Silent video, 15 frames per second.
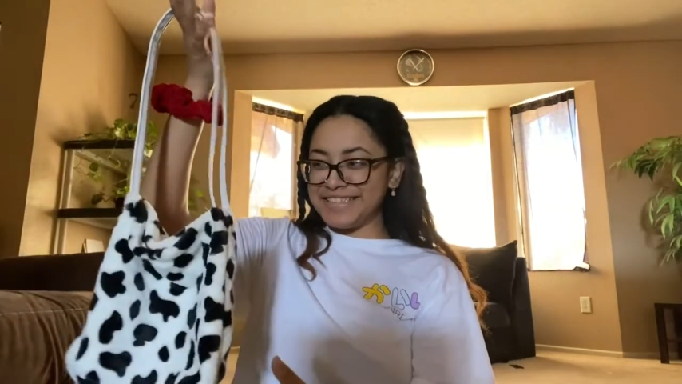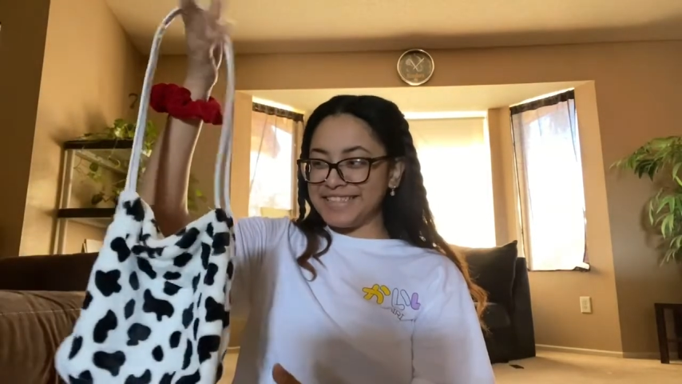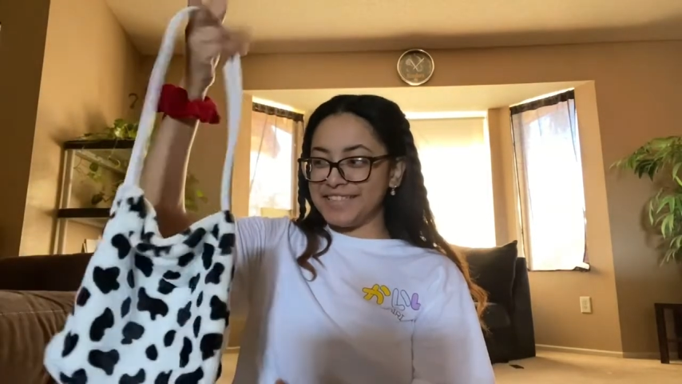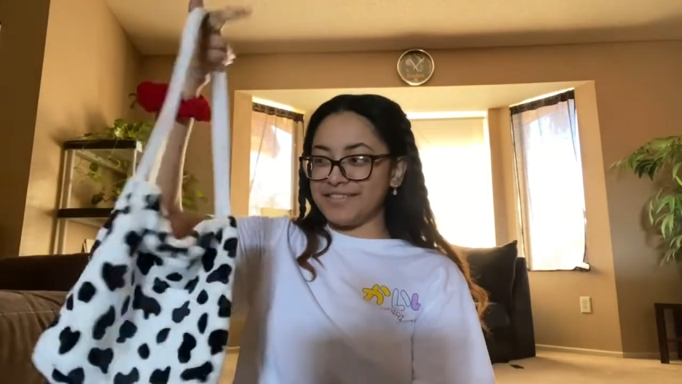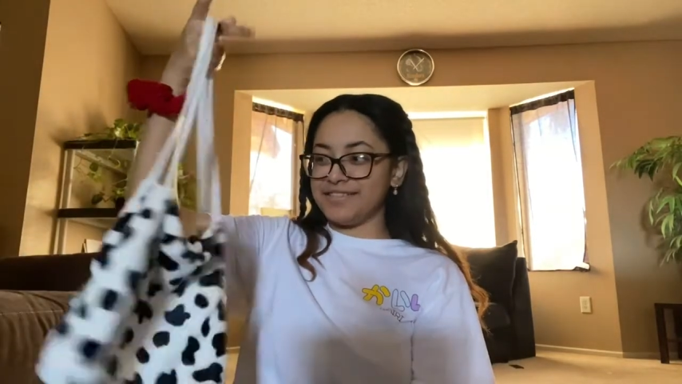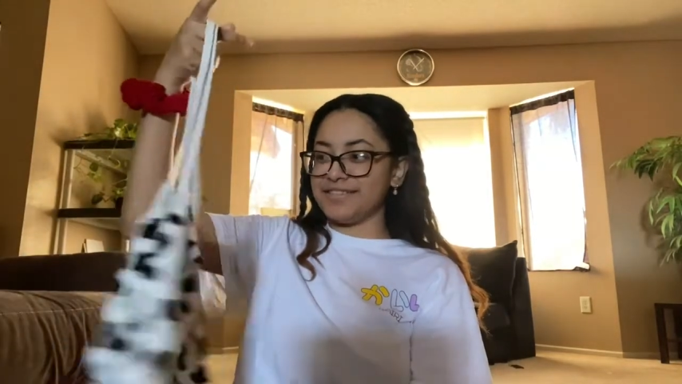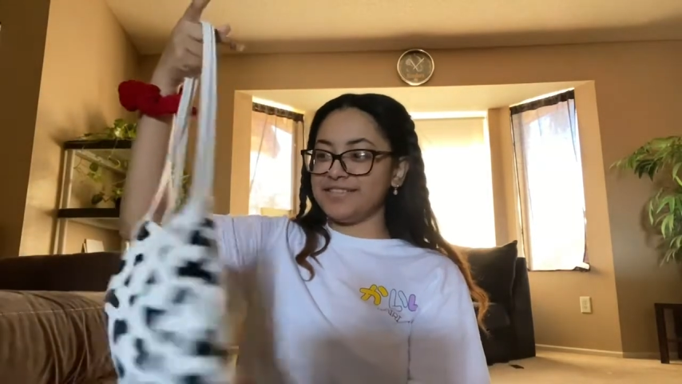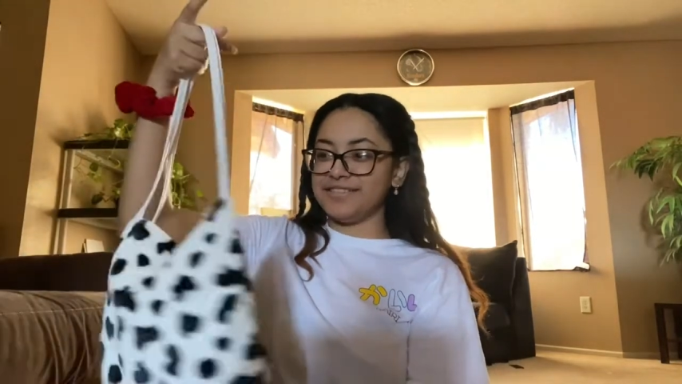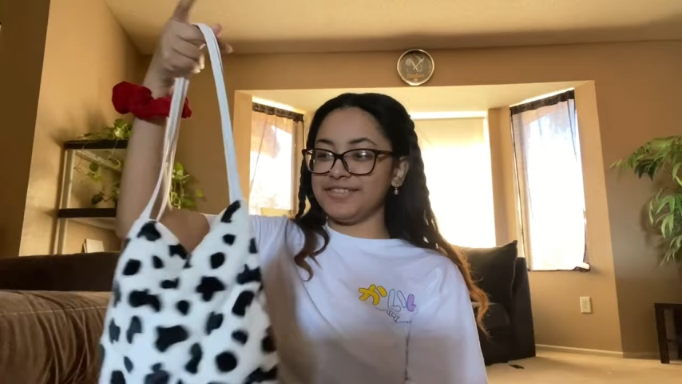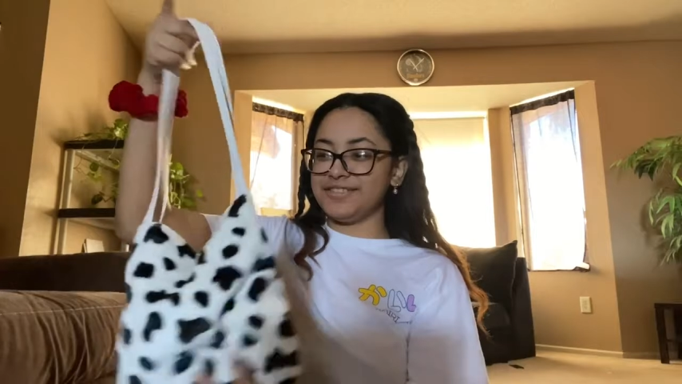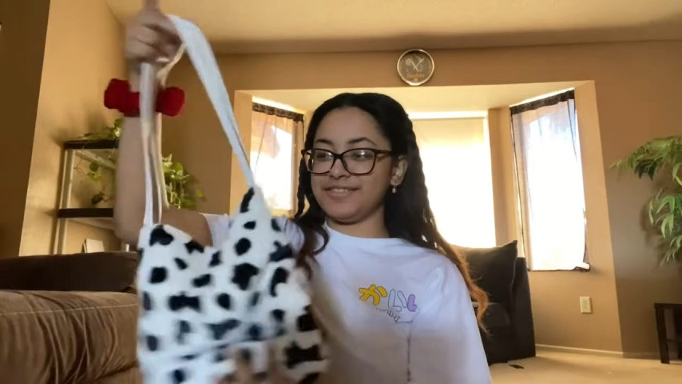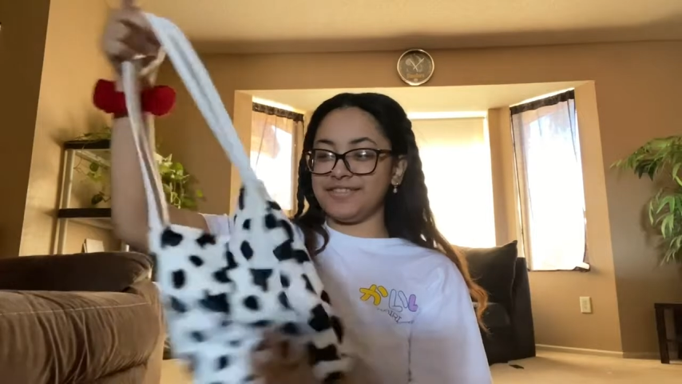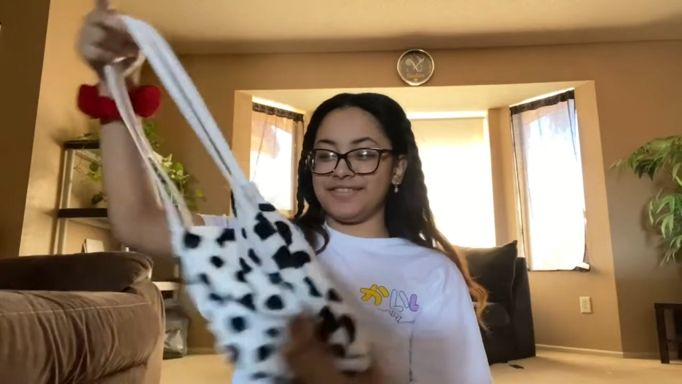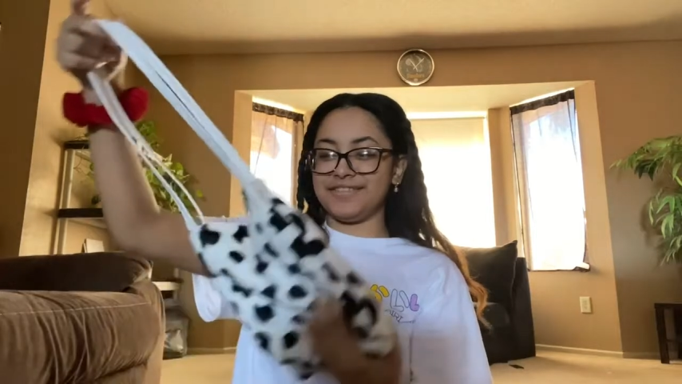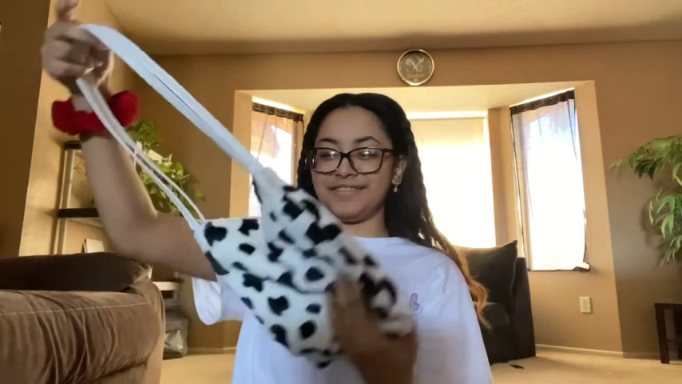This is literally
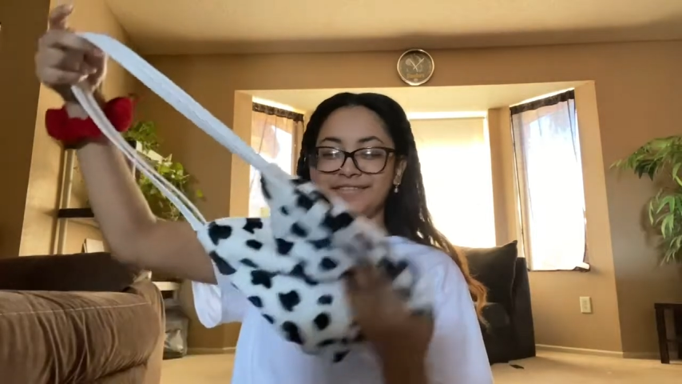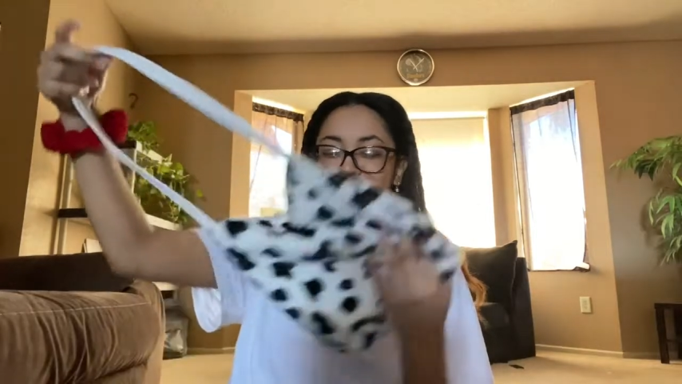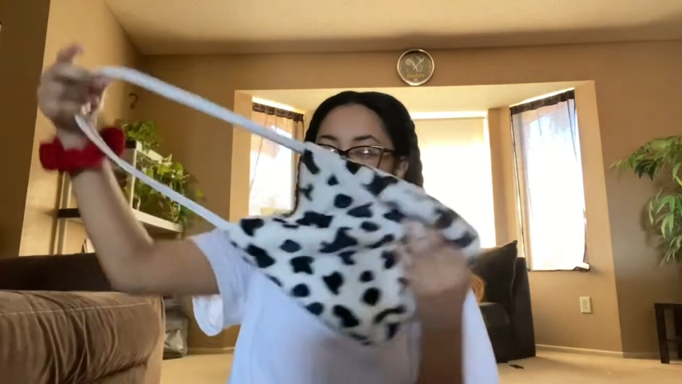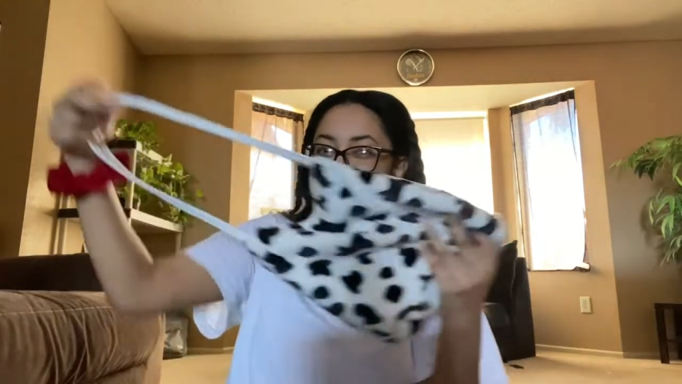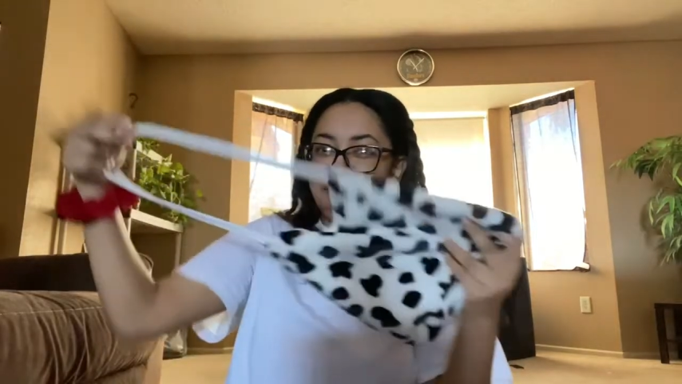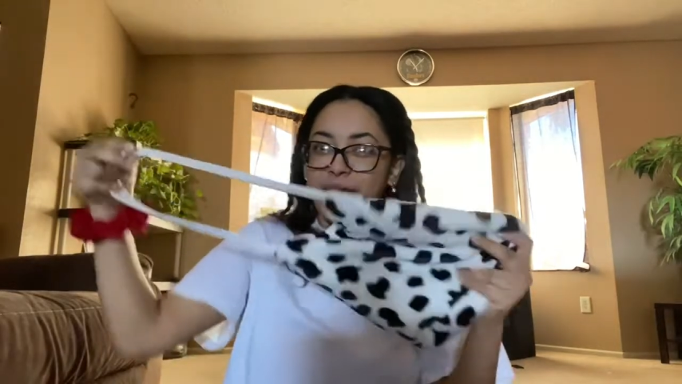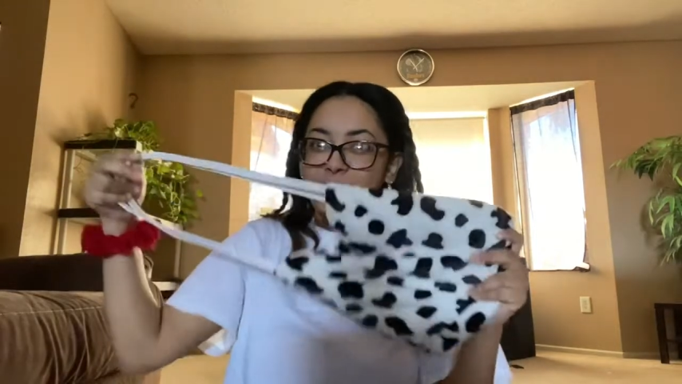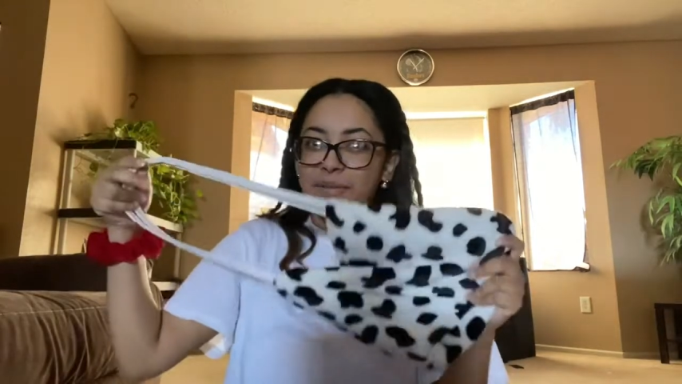just a